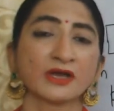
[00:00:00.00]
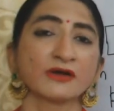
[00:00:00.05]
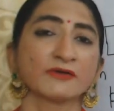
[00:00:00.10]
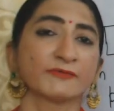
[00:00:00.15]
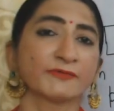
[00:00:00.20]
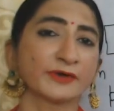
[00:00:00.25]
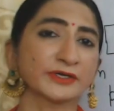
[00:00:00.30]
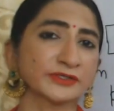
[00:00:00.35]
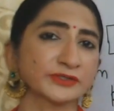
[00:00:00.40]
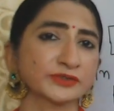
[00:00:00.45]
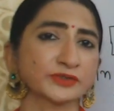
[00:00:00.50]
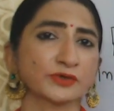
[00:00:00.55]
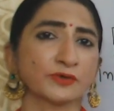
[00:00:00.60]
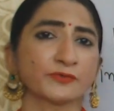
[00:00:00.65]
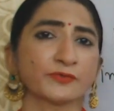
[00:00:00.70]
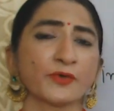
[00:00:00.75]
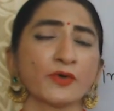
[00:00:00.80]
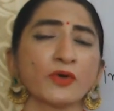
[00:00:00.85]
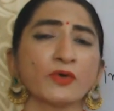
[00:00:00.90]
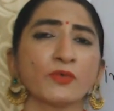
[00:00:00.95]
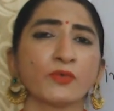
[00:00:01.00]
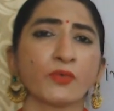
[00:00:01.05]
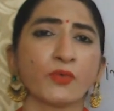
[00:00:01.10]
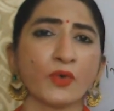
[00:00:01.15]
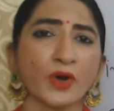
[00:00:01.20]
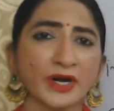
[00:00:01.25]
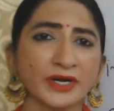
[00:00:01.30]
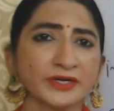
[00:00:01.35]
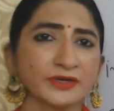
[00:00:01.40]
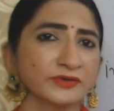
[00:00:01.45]
First of all,
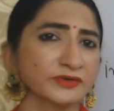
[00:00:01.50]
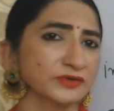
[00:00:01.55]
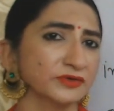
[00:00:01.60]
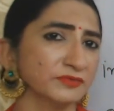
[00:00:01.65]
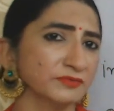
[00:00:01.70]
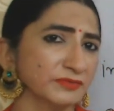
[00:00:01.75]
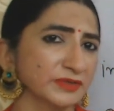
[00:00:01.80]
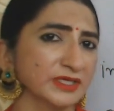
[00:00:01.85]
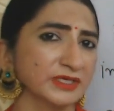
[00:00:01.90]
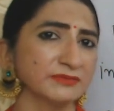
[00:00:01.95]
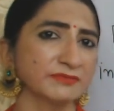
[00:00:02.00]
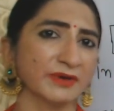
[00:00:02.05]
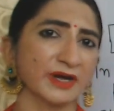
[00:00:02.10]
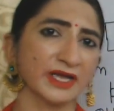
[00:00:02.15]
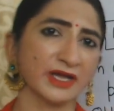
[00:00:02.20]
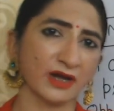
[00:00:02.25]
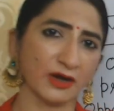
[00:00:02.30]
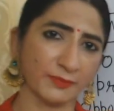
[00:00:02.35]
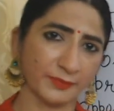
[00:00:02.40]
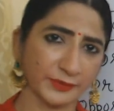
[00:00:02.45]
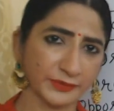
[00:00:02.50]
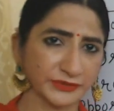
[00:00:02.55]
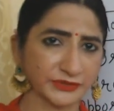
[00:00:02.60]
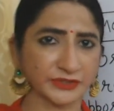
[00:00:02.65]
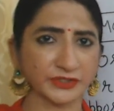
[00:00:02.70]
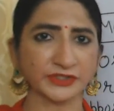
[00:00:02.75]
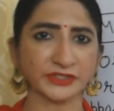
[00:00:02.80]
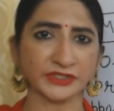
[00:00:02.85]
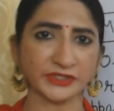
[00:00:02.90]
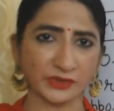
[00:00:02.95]
what do you mean by
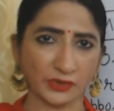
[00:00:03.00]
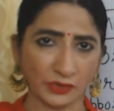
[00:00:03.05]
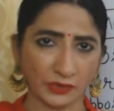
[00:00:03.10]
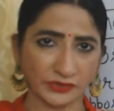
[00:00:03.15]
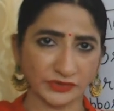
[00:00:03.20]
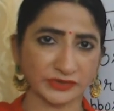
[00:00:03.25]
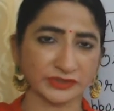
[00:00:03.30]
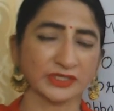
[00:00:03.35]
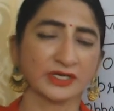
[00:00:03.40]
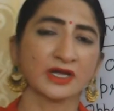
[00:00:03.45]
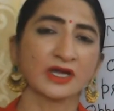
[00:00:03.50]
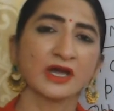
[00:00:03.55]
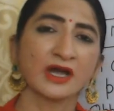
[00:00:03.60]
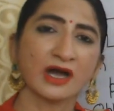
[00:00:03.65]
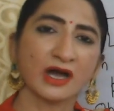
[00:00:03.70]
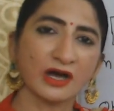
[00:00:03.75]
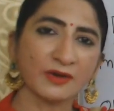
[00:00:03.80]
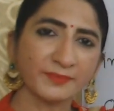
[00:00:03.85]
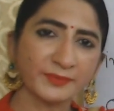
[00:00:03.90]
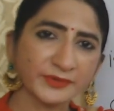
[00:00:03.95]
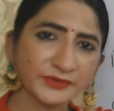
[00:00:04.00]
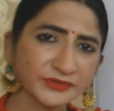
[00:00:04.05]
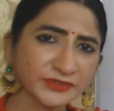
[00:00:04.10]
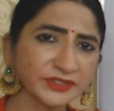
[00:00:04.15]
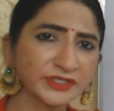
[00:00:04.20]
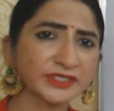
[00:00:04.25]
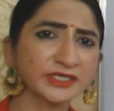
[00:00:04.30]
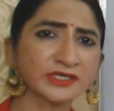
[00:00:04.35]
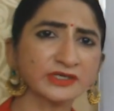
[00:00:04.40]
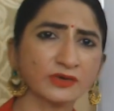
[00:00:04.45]
opportunity cost?
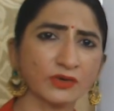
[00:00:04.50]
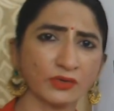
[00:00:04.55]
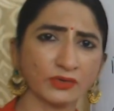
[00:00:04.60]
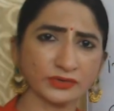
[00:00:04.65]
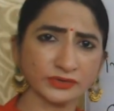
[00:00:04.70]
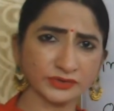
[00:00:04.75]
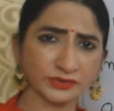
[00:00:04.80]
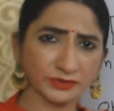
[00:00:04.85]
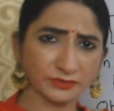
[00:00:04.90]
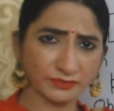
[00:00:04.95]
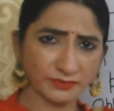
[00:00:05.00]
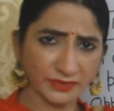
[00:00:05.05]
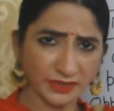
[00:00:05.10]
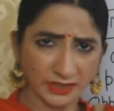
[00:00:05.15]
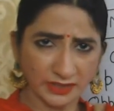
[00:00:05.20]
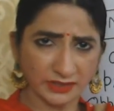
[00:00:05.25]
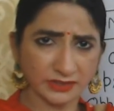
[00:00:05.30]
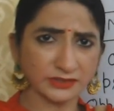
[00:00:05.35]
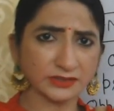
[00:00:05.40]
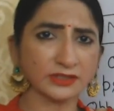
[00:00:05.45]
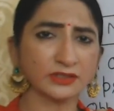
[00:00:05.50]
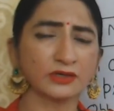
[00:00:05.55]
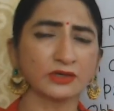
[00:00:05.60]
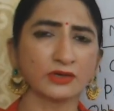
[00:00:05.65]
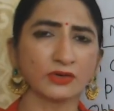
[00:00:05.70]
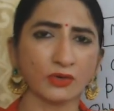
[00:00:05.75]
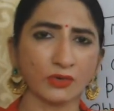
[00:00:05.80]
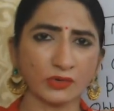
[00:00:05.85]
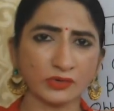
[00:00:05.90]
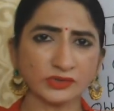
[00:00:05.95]
Opportunity cost means
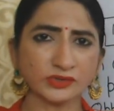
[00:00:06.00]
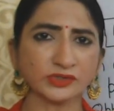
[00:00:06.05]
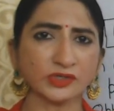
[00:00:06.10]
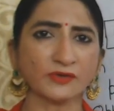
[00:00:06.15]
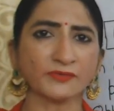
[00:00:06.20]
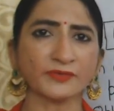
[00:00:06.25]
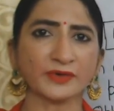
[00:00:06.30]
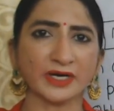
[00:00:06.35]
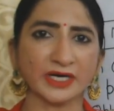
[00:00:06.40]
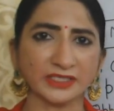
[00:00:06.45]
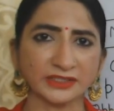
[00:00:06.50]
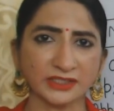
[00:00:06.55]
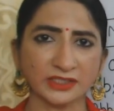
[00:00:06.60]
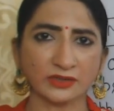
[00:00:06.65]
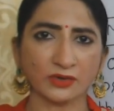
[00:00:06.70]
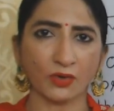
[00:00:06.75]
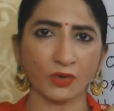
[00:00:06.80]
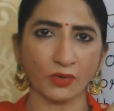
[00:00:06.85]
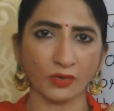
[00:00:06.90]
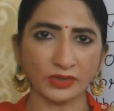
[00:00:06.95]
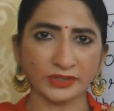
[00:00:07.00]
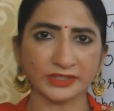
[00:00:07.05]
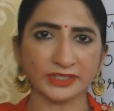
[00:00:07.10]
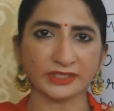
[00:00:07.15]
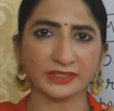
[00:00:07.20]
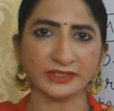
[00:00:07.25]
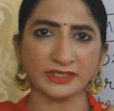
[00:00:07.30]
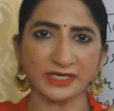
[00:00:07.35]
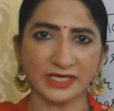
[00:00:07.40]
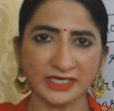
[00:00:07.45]
loss of other
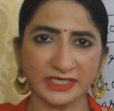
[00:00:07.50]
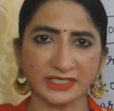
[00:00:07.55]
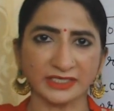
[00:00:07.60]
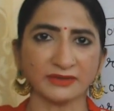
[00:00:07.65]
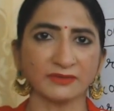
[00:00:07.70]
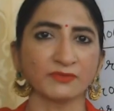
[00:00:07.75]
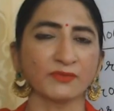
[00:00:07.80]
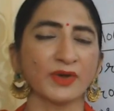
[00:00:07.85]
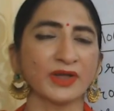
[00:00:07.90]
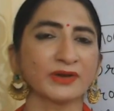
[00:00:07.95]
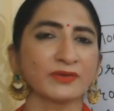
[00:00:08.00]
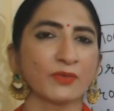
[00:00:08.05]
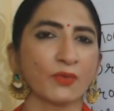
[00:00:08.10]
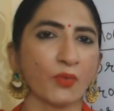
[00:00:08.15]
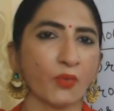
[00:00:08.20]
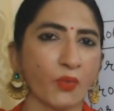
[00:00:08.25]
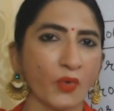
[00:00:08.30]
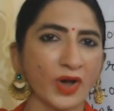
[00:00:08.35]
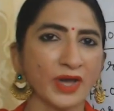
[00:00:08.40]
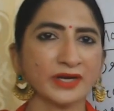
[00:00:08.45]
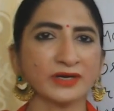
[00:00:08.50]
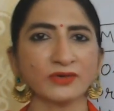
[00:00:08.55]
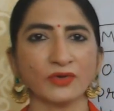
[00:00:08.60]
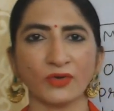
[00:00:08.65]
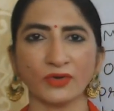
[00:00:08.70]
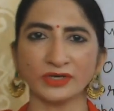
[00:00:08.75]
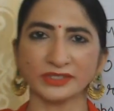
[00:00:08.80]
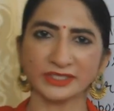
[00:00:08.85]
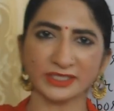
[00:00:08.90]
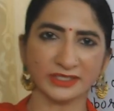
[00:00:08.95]
alternative when one
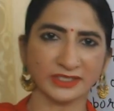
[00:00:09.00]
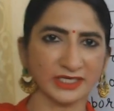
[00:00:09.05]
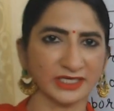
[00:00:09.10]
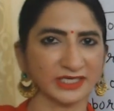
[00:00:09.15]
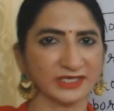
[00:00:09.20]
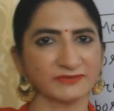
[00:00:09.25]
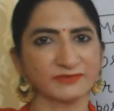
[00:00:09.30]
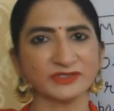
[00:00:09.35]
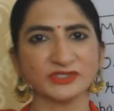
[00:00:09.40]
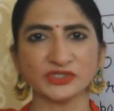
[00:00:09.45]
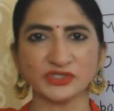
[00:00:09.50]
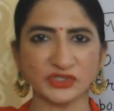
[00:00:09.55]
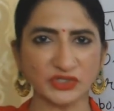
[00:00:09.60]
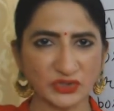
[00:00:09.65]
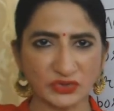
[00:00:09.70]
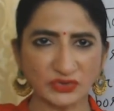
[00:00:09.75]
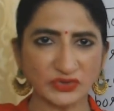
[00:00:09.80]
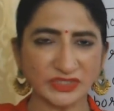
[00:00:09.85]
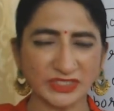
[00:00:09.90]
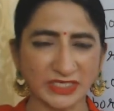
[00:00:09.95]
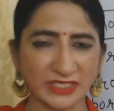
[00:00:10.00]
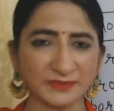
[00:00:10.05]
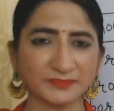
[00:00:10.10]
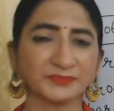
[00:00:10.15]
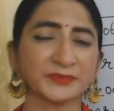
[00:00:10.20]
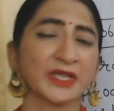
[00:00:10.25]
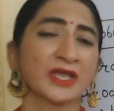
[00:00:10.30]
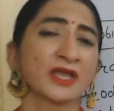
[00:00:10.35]
alternative is chosen.